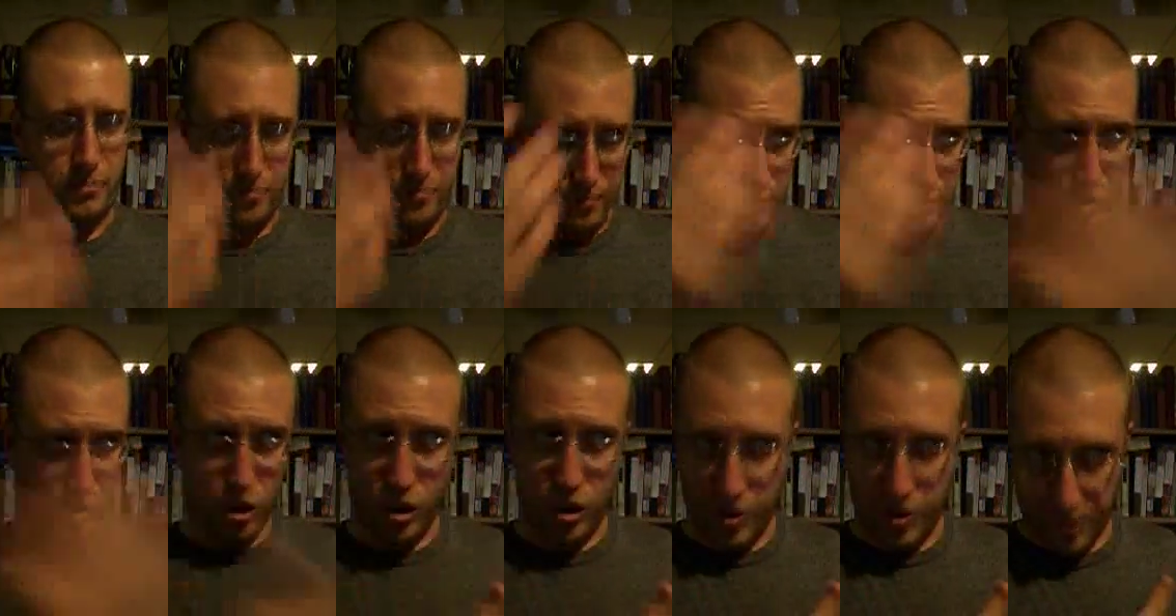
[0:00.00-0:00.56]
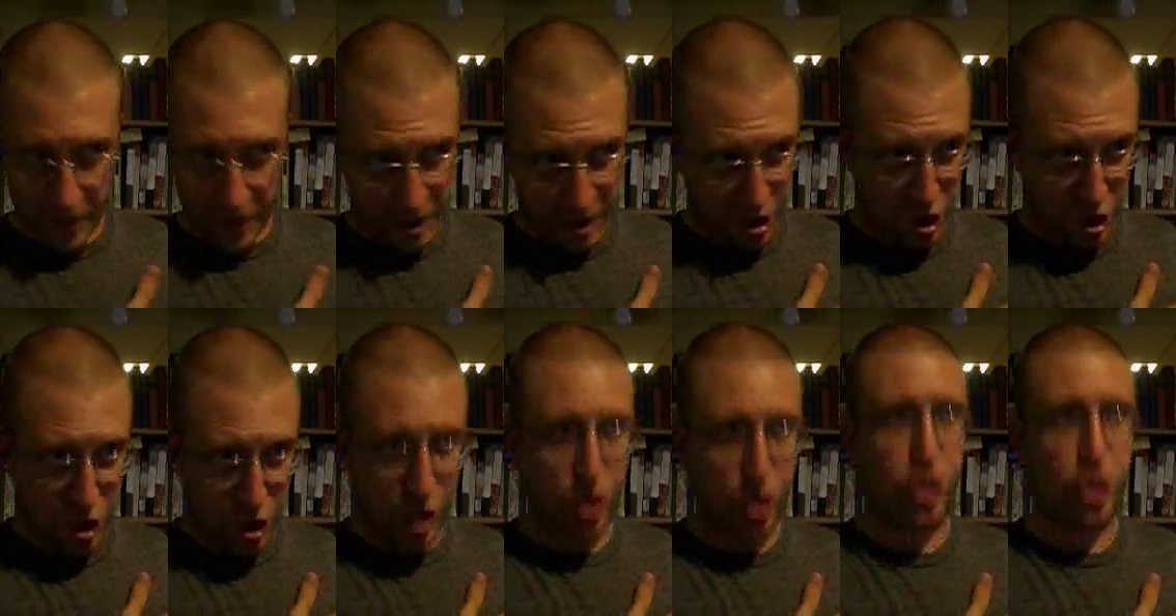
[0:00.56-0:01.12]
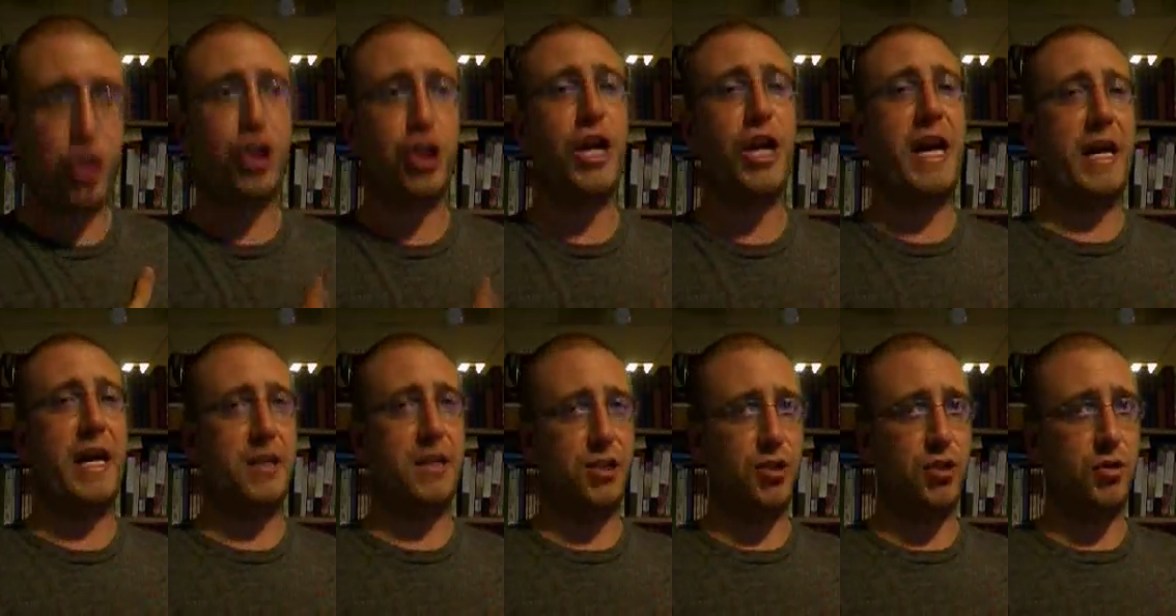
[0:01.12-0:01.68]
just by sheer
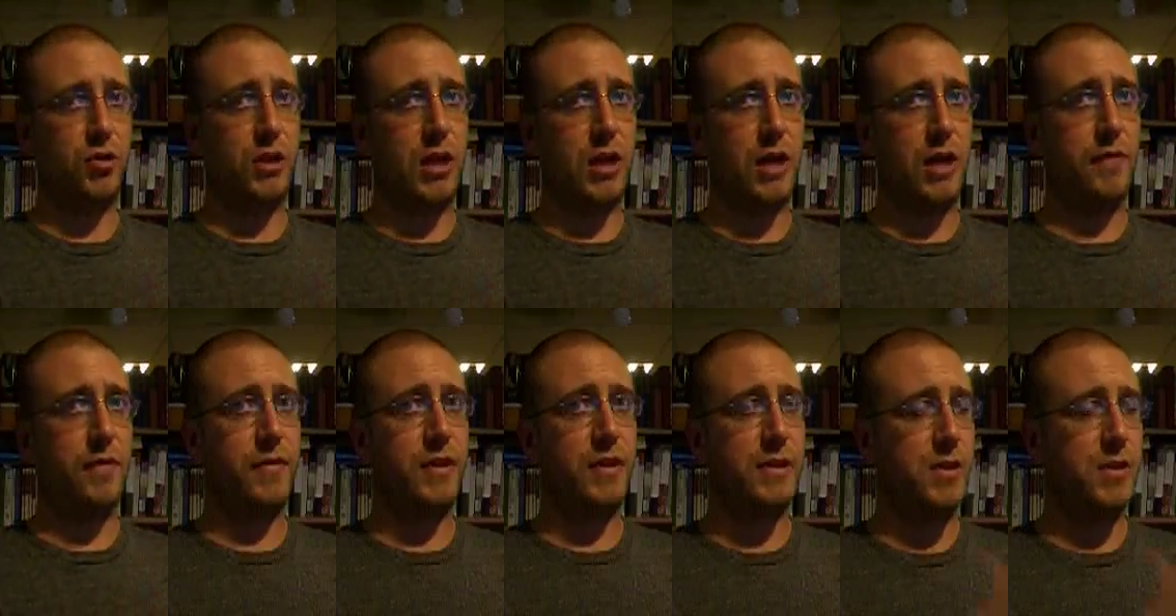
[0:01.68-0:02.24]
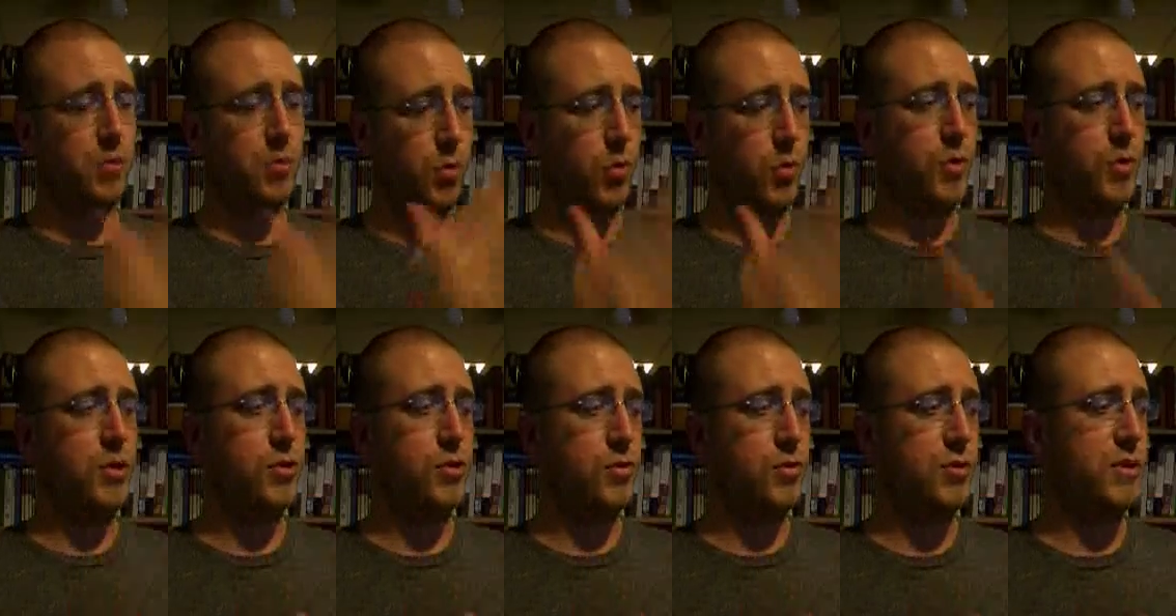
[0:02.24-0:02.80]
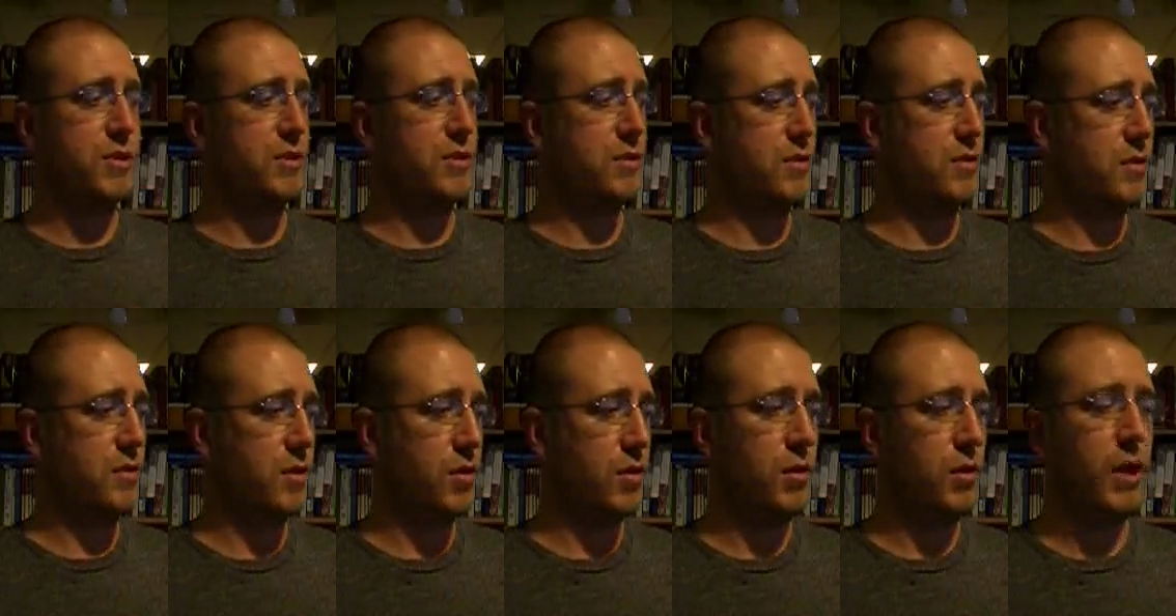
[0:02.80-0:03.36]
chance, you can have things that will reduce
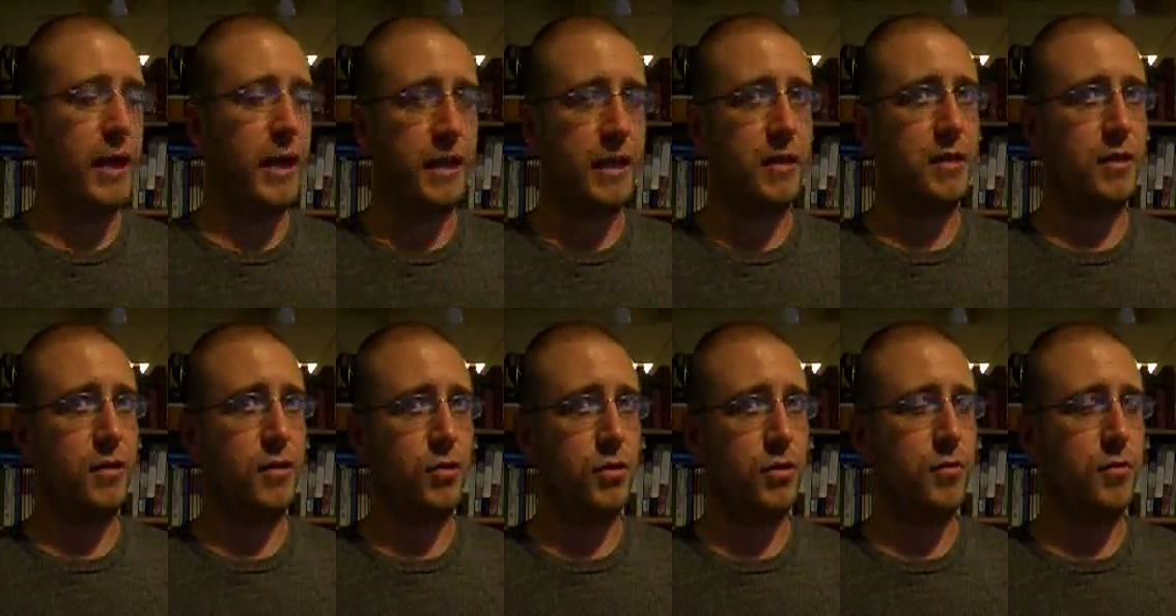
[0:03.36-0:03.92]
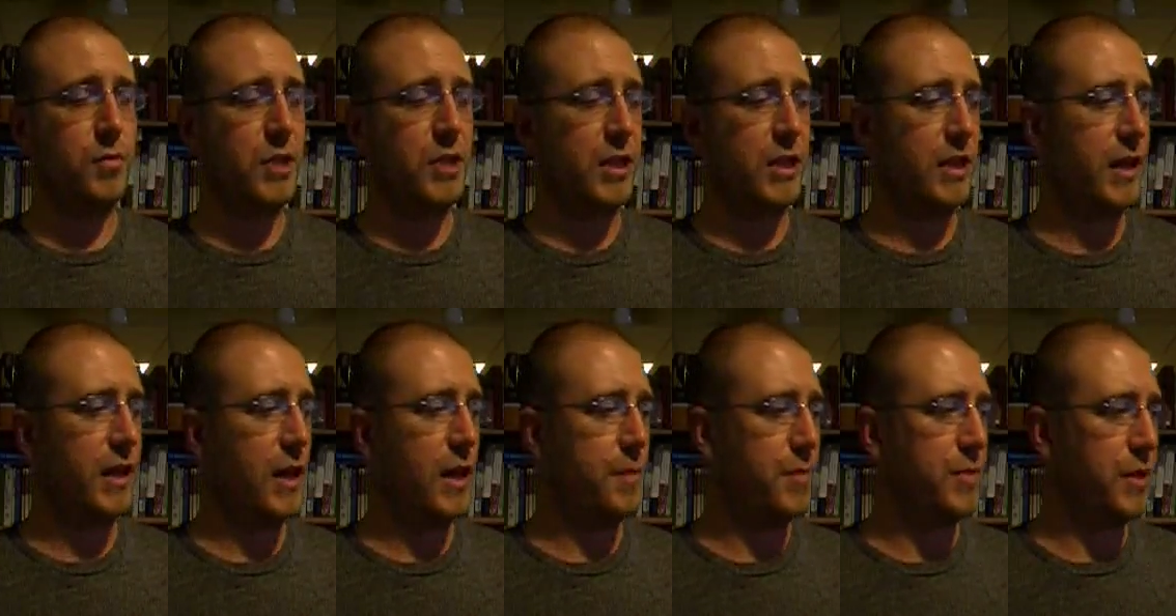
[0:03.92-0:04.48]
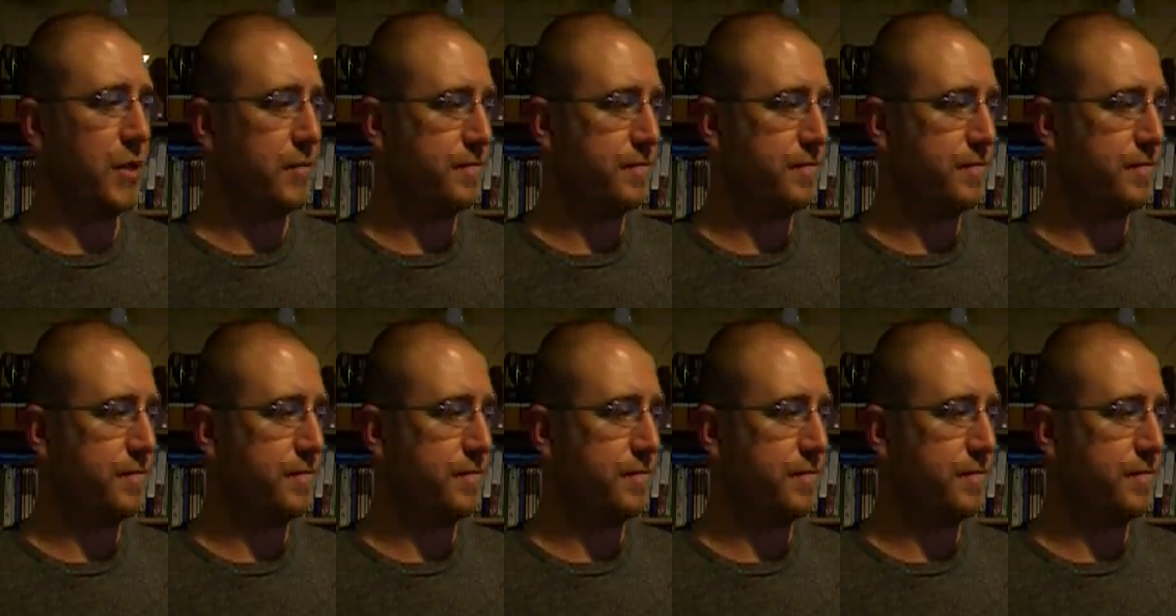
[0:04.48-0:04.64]
your likelihood of being happy.